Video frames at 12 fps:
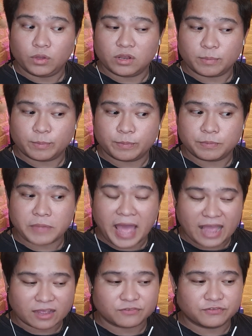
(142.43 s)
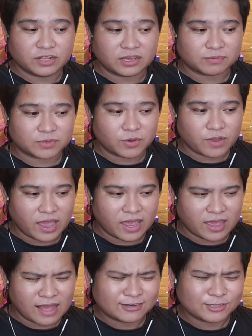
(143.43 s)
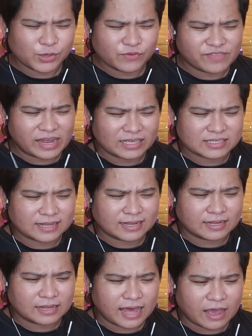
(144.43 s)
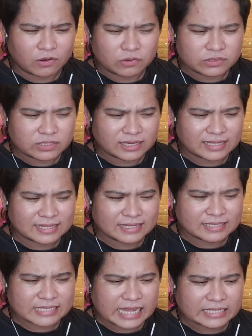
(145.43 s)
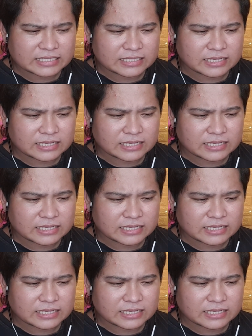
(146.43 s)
the backflip. Okay, I don't know if that is allowed in that.